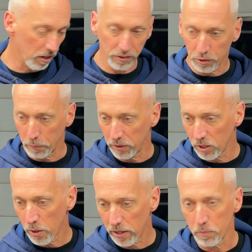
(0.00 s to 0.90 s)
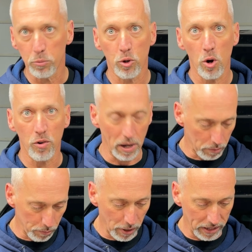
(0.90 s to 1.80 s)
So I'm going to go ahead and program
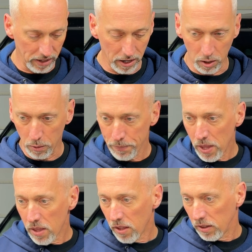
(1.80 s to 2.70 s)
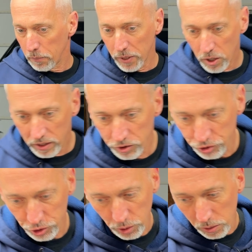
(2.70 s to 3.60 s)
them right now. Let me go ahead and
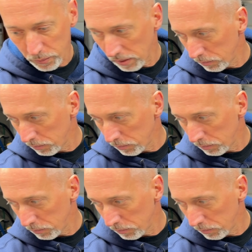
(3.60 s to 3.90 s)
show you what I'm